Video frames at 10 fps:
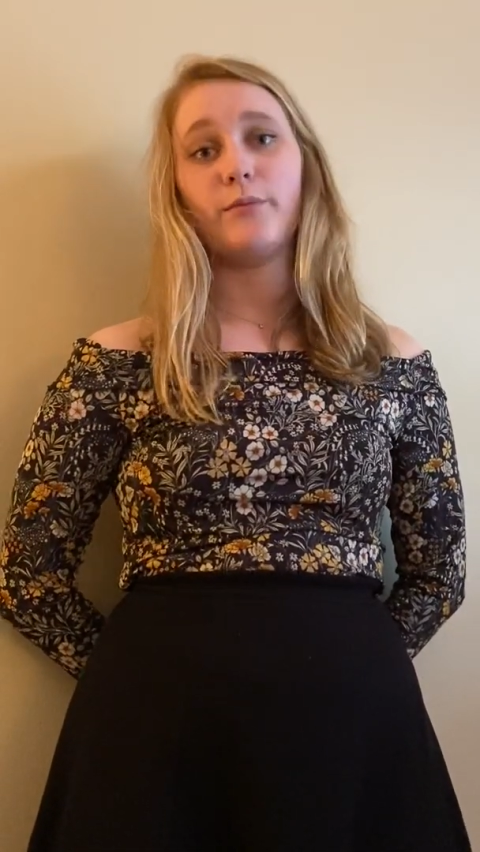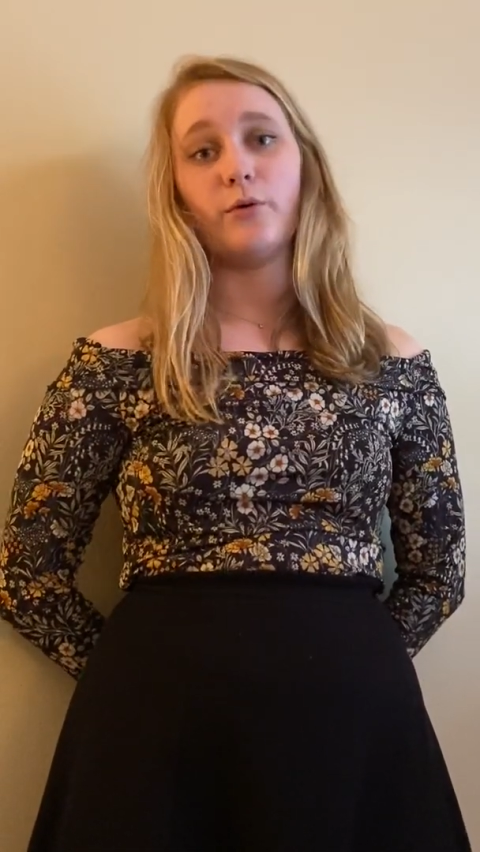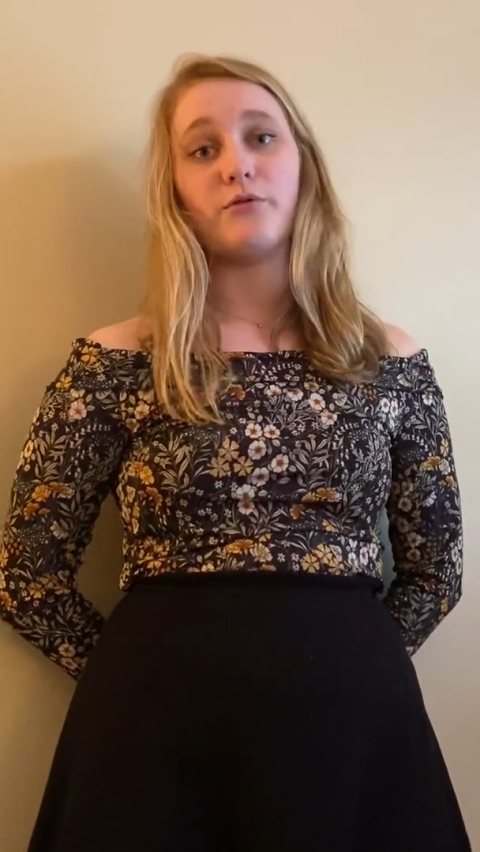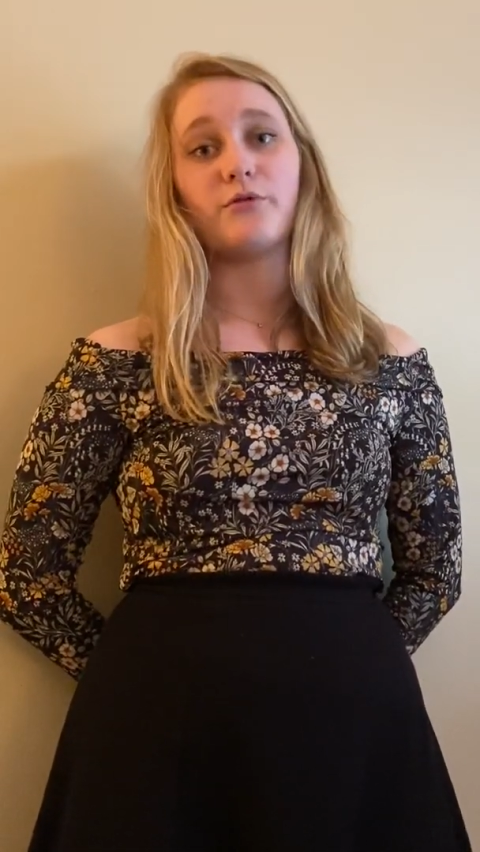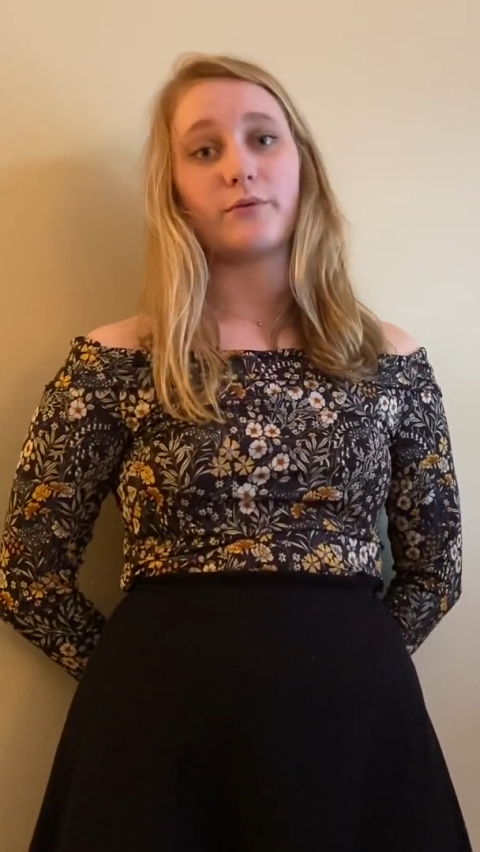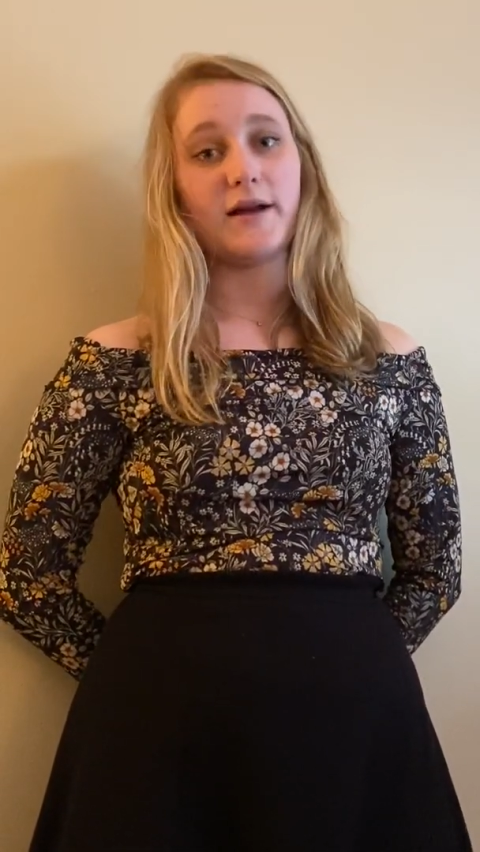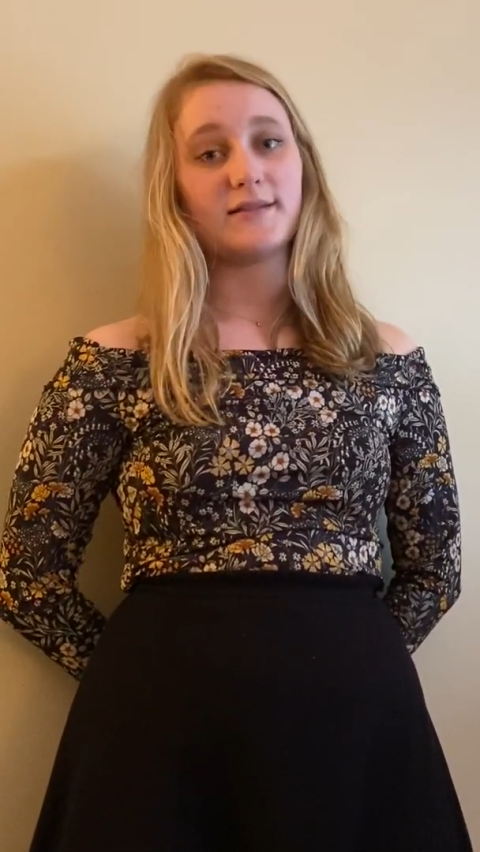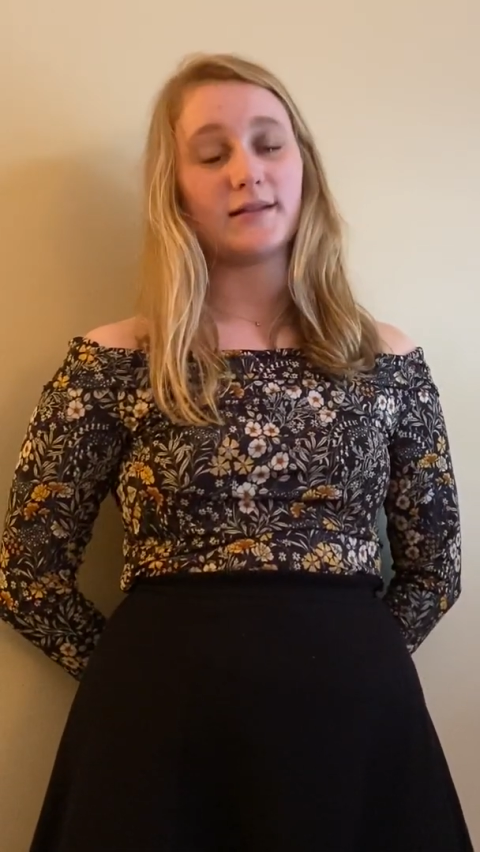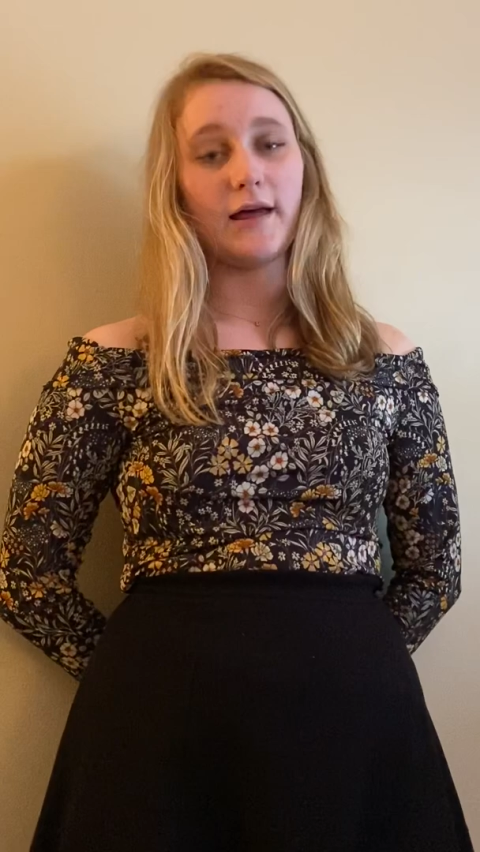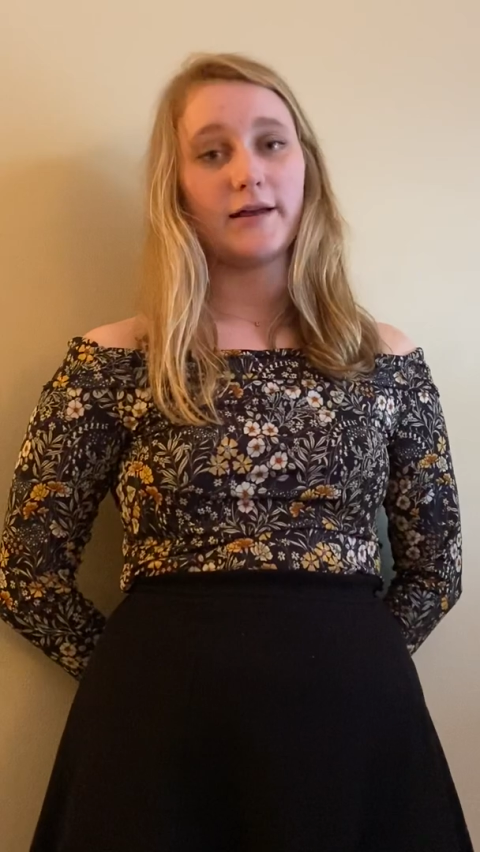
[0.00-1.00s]

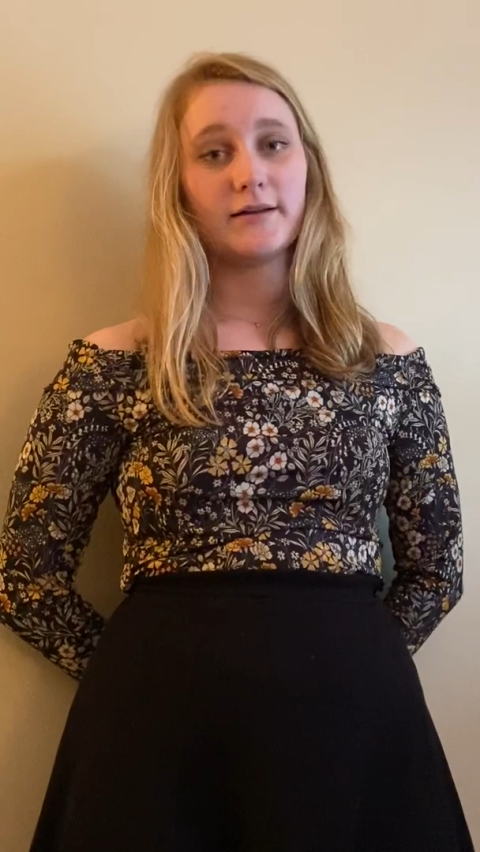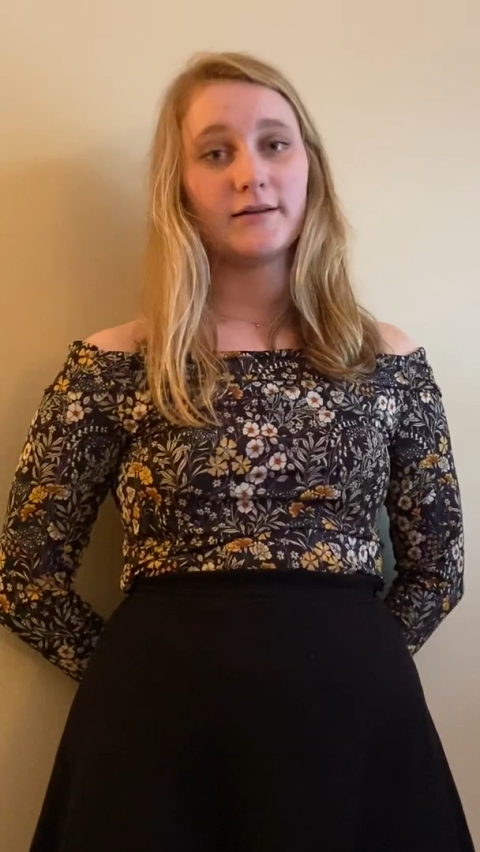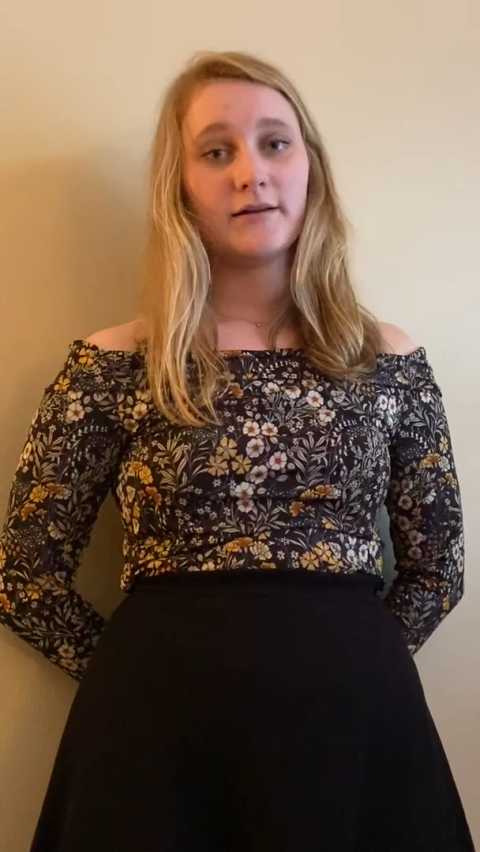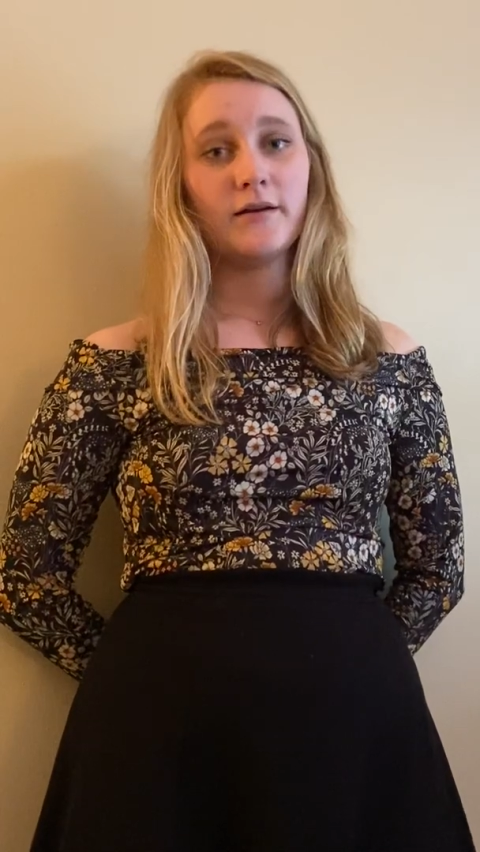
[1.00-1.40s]
polarized light,